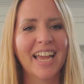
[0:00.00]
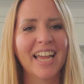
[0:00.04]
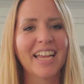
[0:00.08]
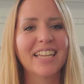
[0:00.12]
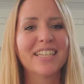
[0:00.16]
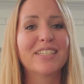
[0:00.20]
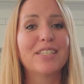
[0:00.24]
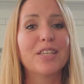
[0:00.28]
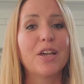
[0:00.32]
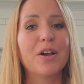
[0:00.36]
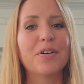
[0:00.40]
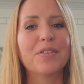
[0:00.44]

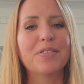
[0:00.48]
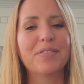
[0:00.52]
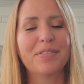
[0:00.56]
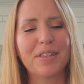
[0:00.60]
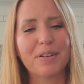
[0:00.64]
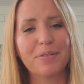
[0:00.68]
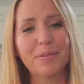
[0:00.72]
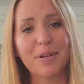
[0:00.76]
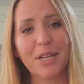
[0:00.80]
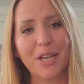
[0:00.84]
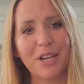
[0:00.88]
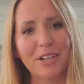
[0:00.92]
So
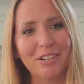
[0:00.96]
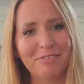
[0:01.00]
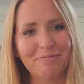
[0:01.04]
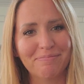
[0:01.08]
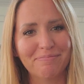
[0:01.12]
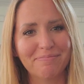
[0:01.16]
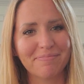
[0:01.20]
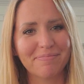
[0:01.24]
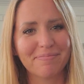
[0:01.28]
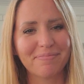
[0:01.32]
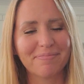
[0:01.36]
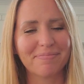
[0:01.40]
there we go.
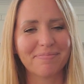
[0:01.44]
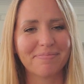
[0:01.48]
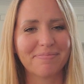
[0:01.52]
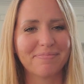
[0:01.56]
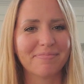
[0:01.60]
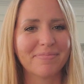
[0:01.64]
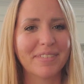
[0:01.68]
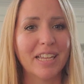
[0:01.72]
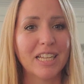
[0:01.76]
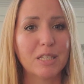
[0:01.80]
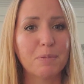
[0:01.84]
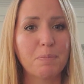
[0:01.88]

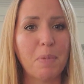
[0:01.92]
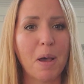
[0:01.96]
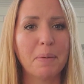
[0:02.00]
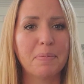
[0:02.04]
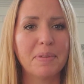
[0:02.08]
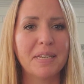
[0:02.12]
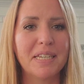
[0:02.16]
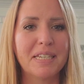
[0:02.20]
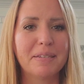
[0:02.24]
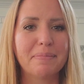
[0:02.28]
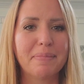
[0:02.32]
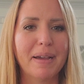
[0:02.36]
Nuts
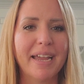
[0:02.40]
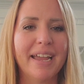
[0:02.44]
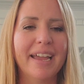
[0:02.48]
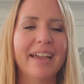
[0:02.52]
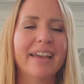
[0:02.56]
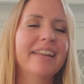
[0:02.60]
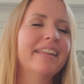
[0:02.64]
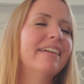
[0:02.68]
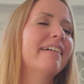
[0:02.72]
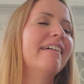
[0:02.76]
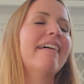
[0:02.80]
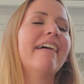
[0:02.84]
popped into my head.